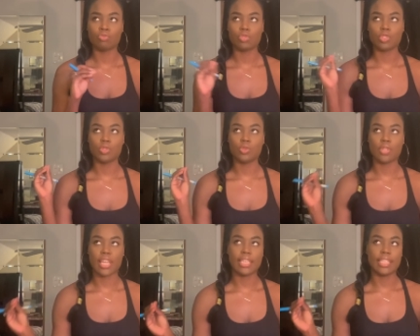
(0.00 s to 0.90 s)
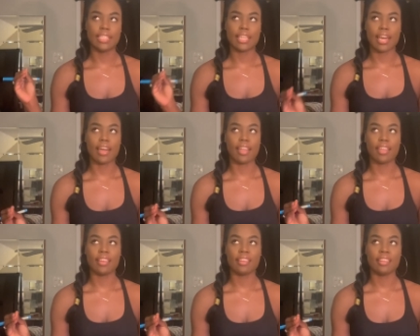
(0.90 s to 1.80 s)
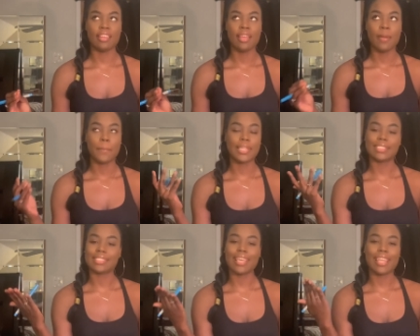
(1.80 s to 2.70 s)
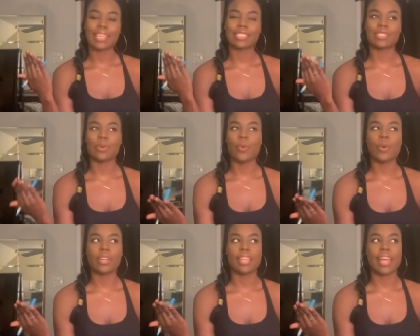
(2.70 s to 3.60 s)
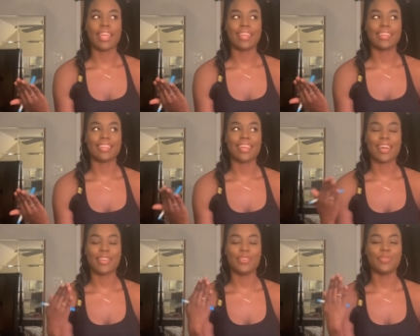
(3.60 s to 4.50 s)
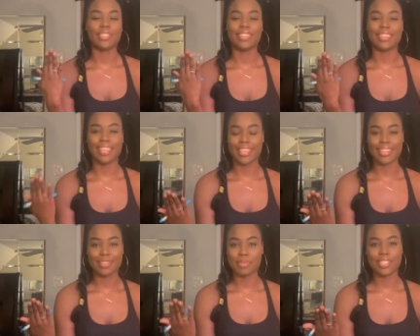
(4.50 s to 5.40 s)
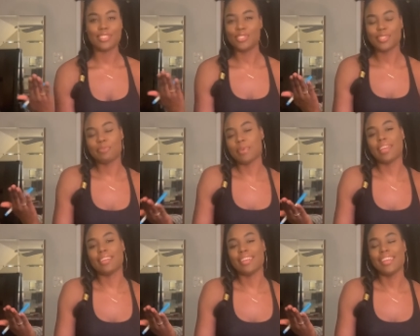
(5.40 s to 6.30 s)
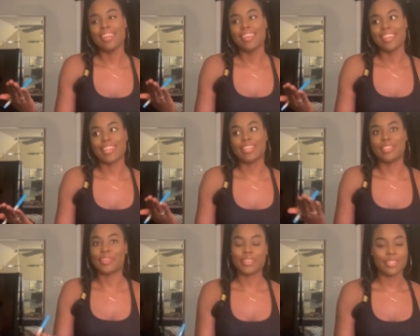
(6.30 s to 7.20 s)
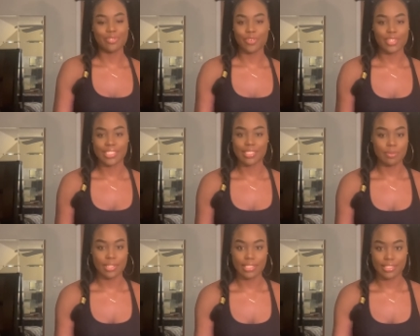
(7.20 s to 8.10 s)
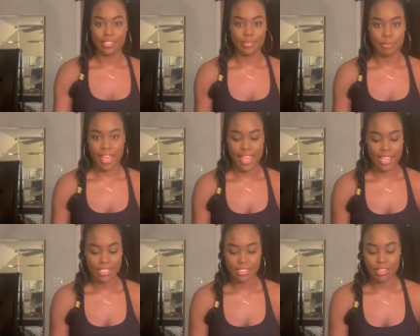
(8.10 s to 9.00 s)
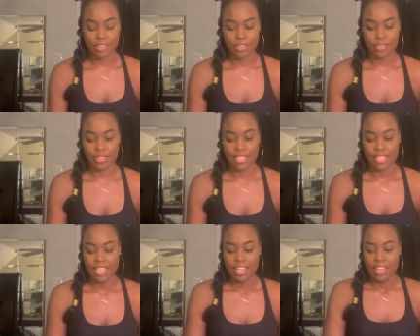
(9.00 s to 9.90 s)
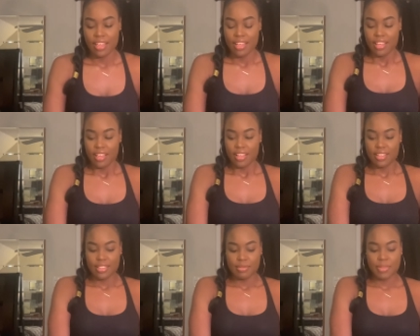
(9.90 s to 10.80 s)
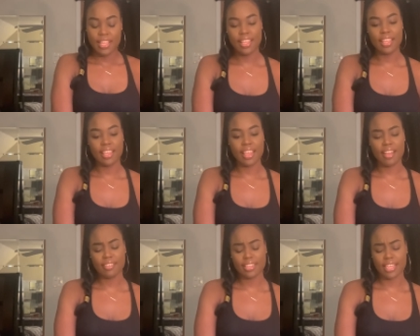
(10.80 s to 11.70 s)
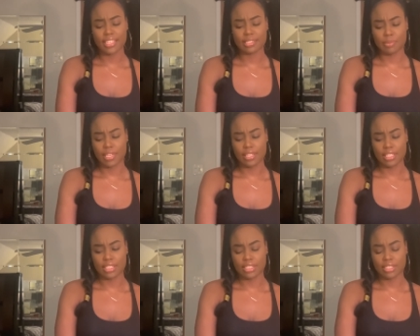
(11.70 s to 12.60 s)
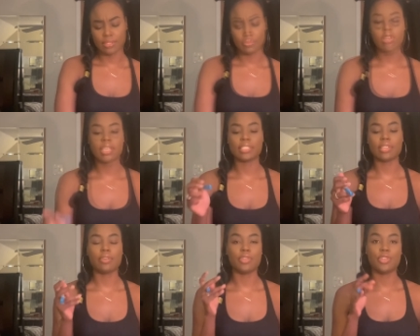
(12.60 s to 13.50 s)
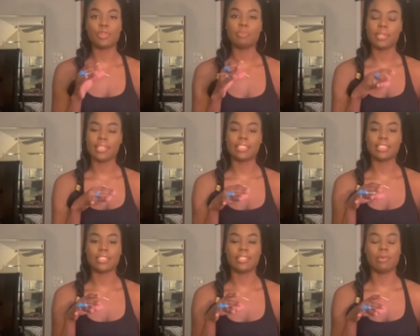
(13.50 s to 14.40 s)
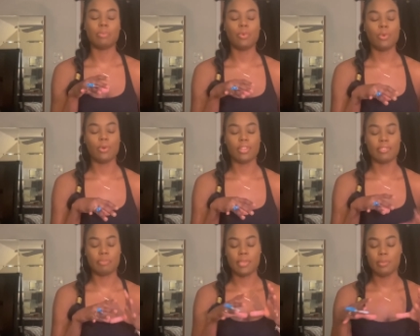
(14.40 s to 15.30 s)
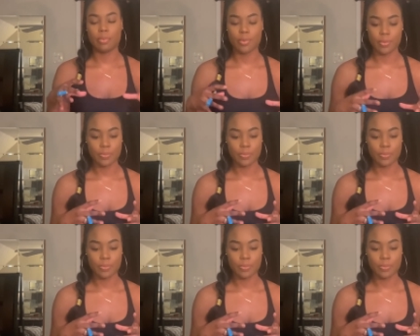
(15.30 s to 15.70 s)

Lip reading: to 99, but it's not like scored like how you would think, because you can make like a 30 or 40 something and still pass. So how can I explain this? Okay, so you're put into a pool of people.